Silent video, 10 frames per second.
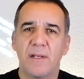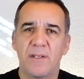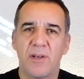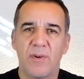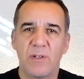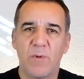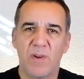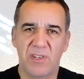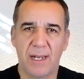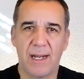So it
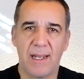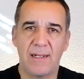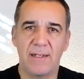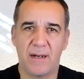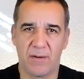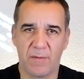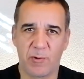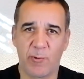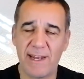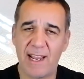was a calendar of
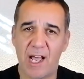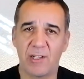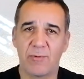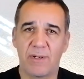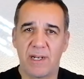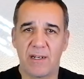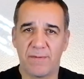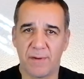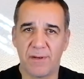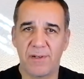
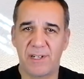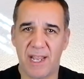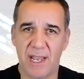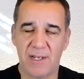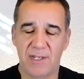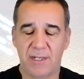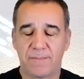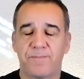304 days.